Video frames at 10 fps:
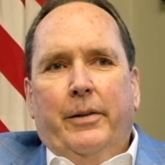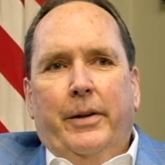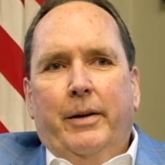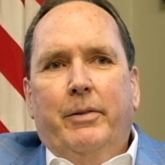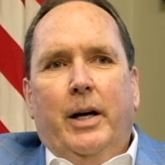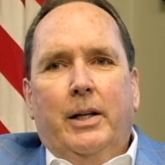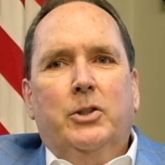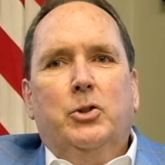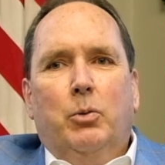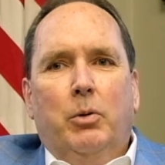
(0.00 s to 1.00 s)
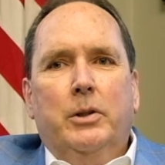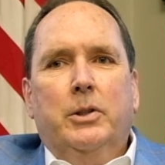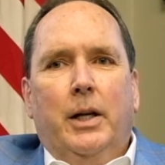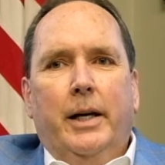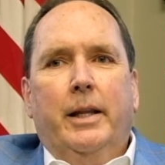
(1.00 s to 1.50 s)
they've got stories
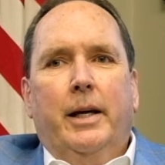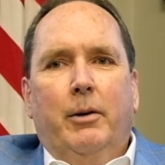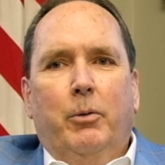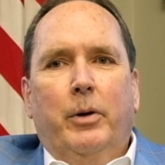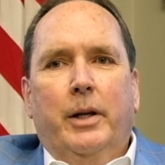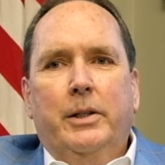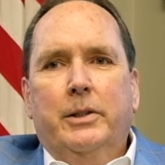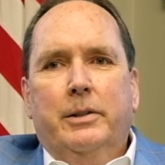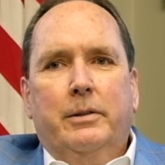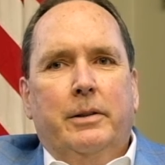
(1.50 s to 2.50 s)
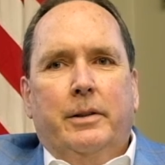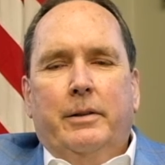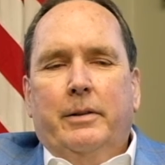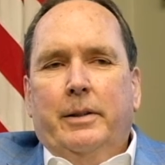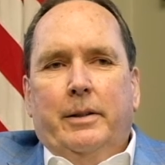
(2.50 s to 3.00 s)
like that where they just,
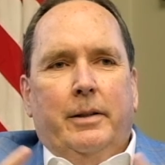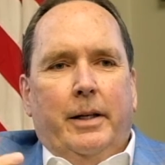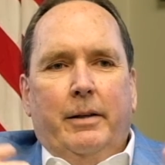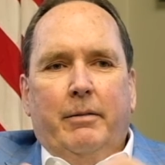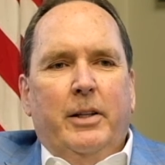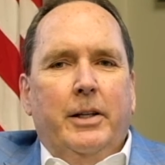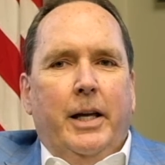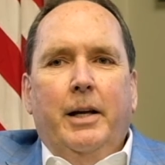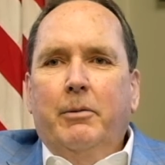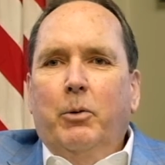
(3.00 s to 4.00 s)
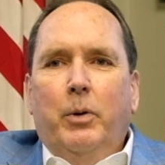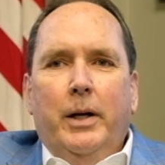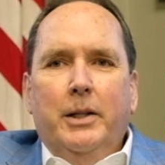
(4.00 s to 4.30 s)
and you can't quite